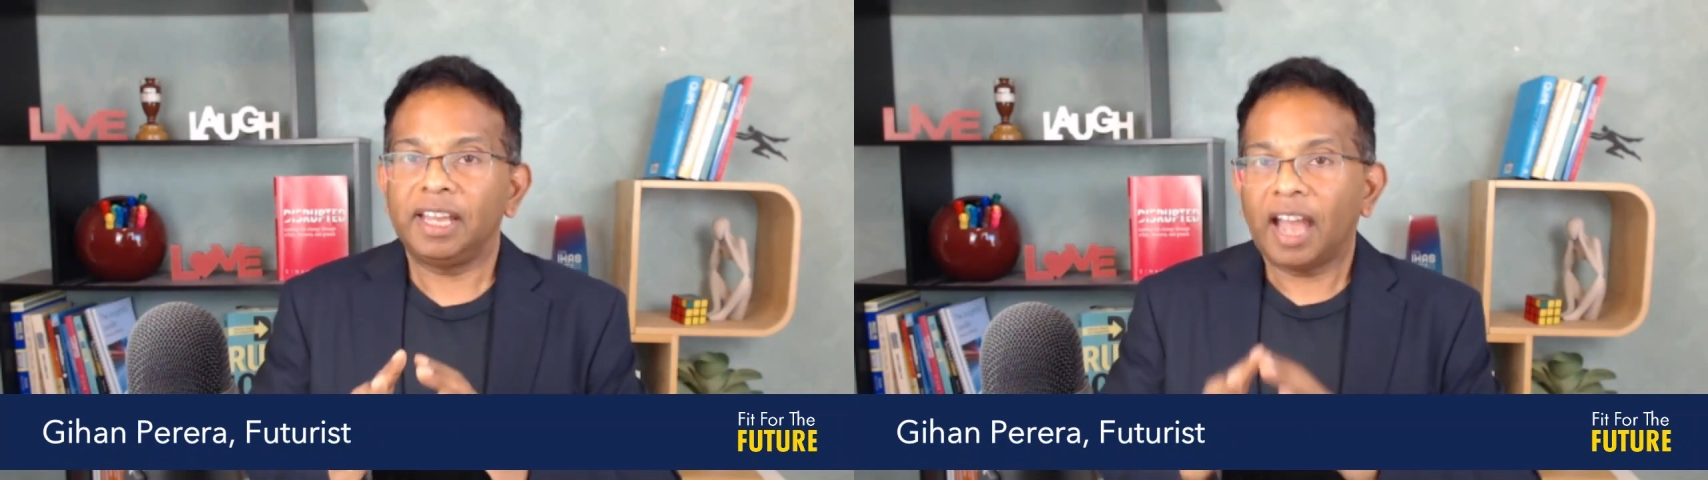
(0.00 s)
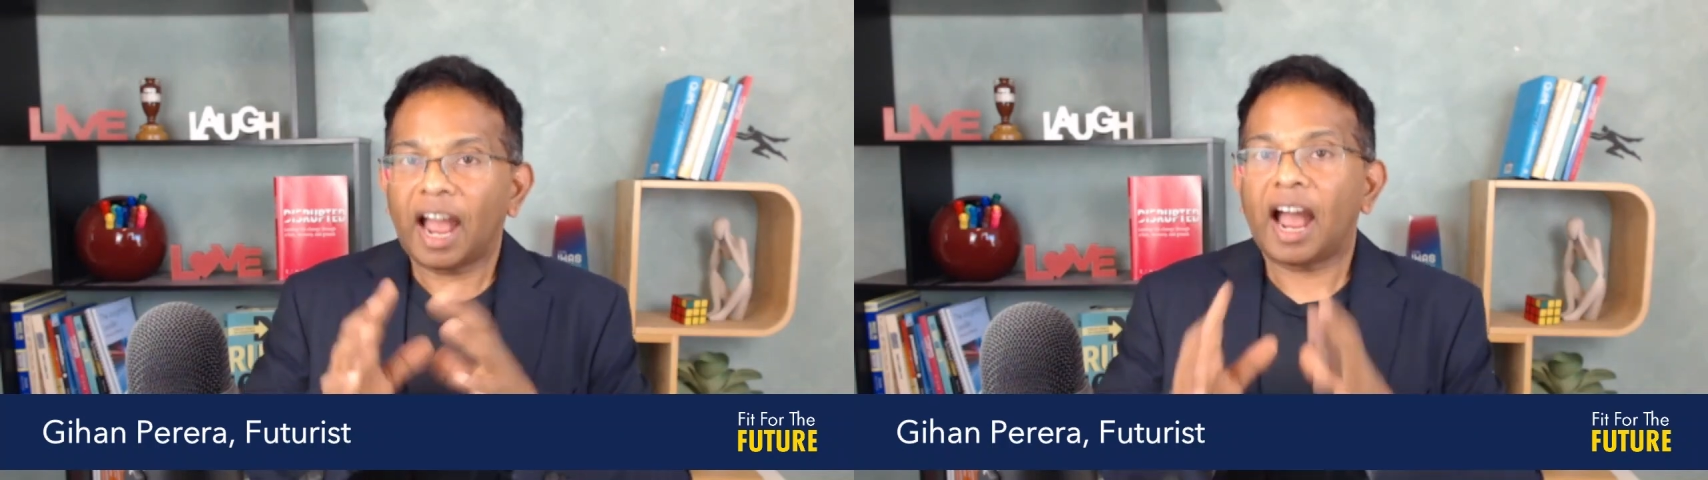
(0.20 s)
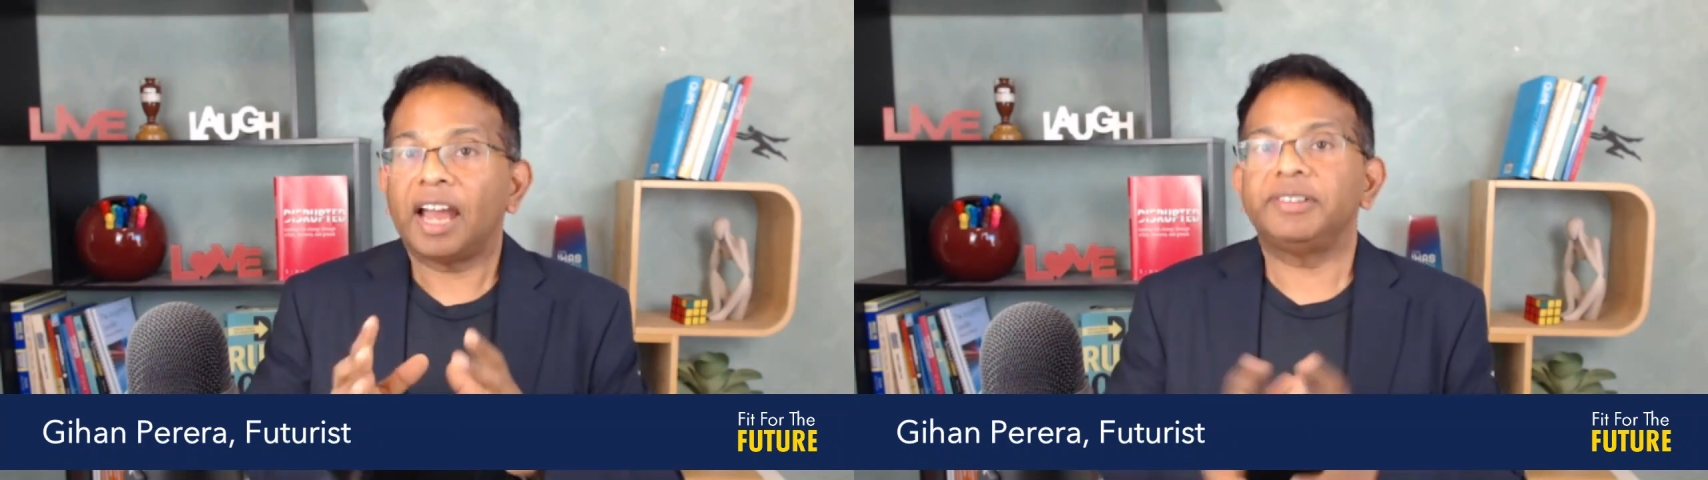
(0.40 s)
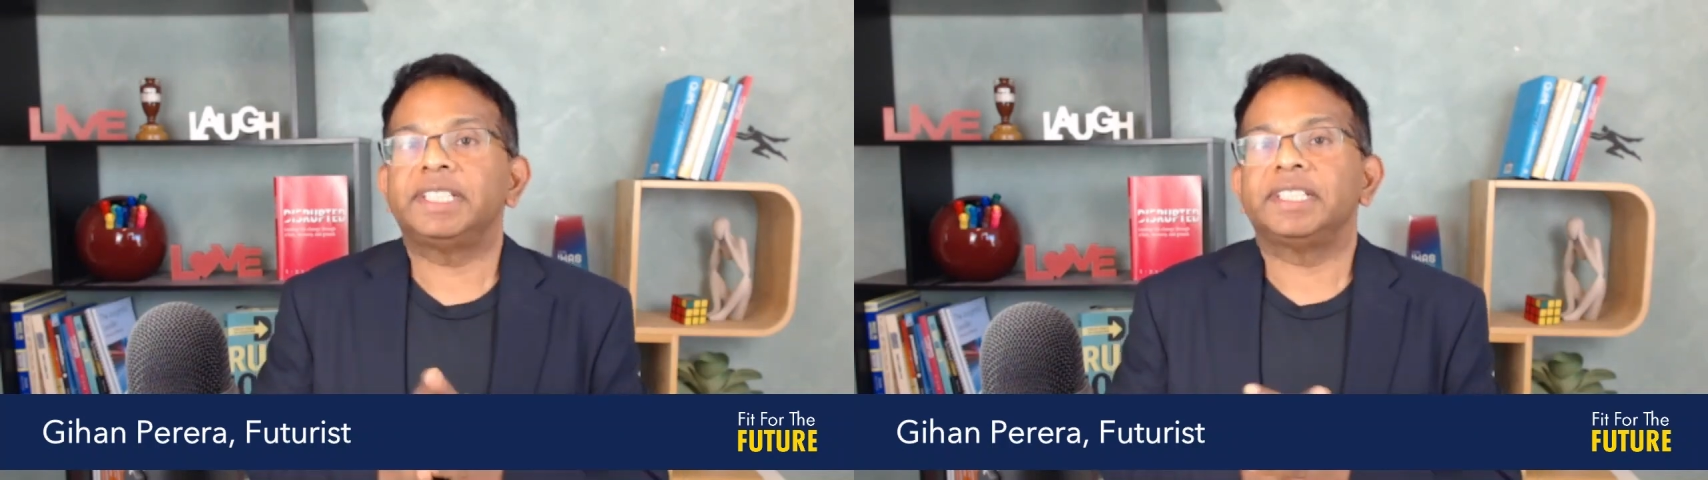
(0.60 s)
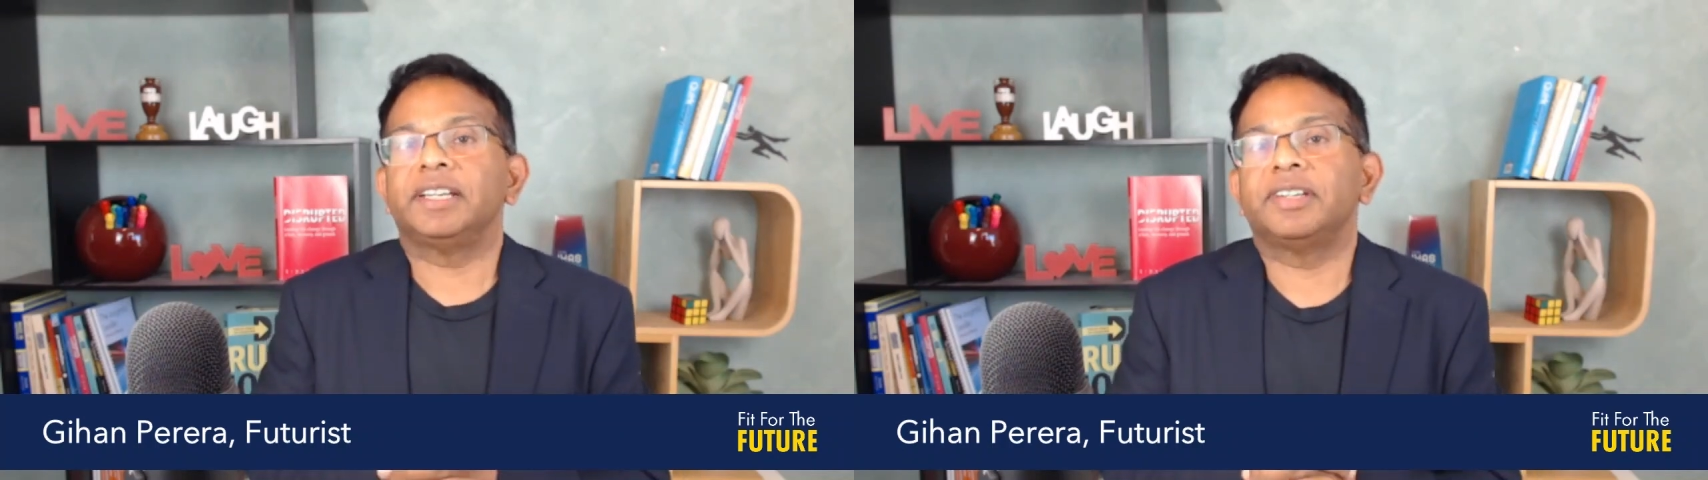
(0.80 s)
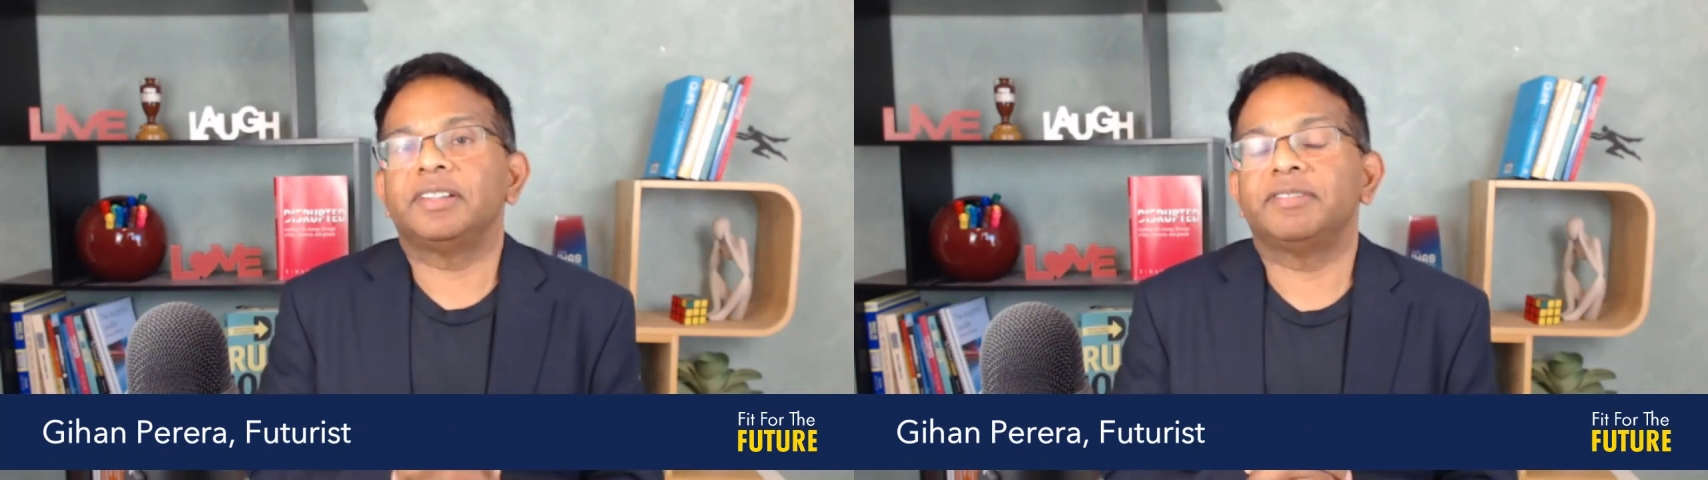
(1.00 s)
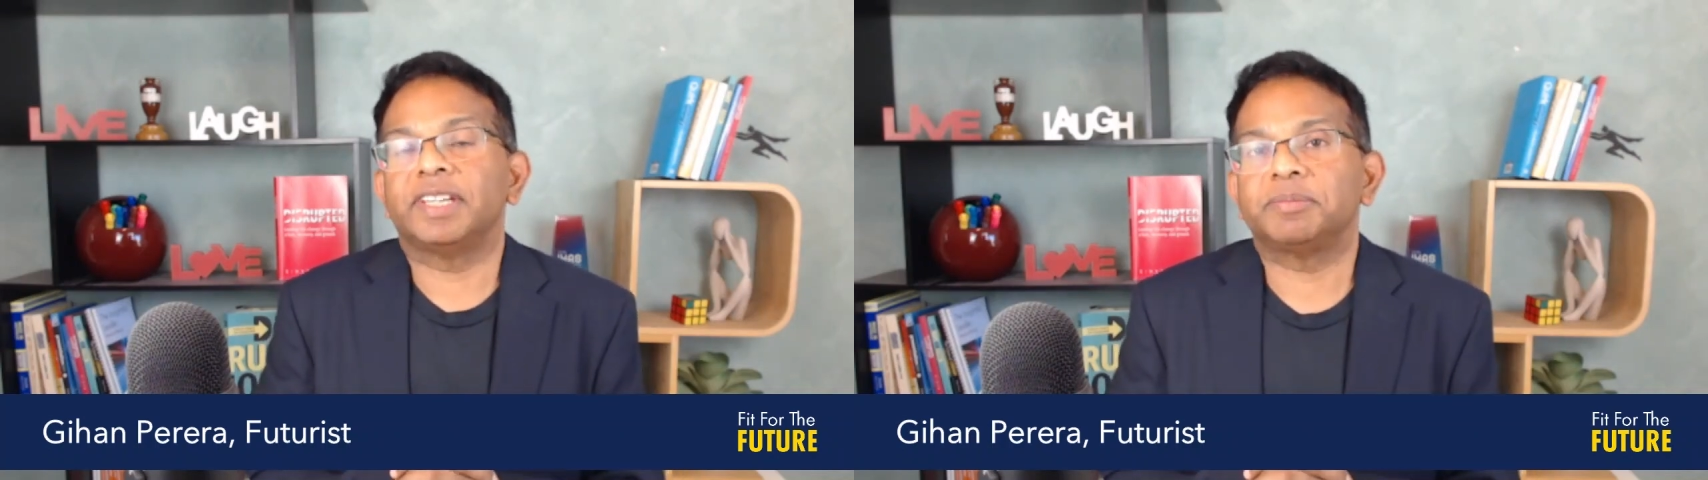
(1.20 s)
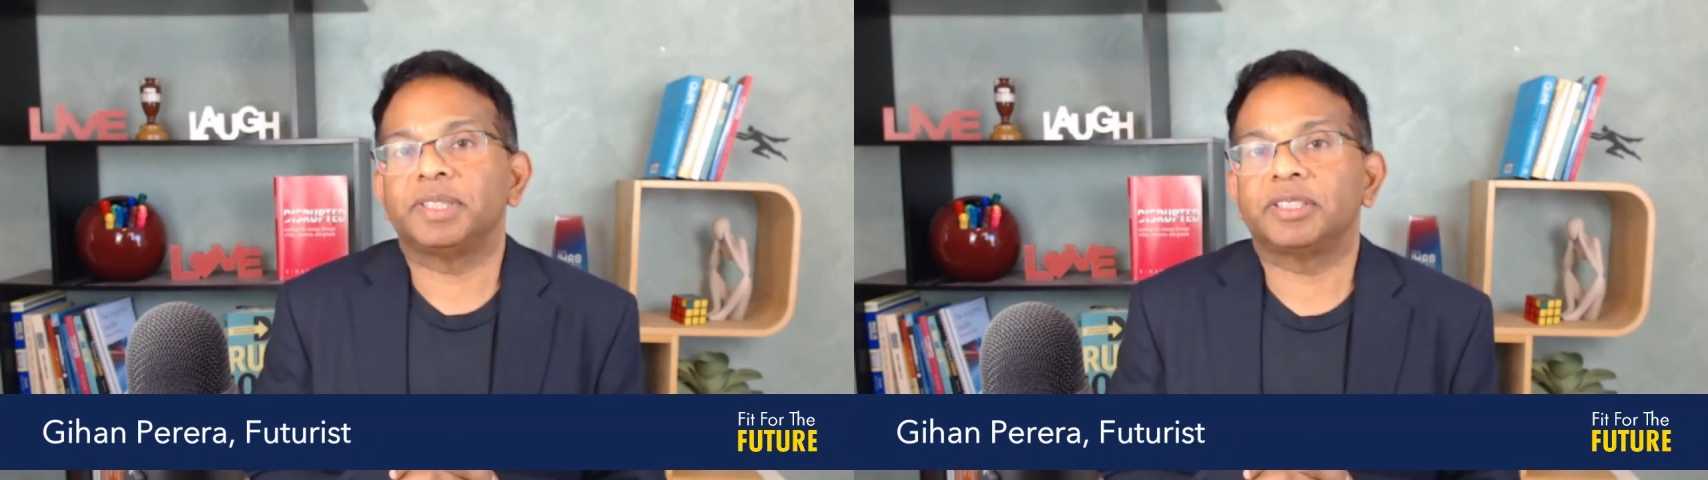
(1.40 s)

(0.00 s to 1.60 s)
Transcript: high return on investment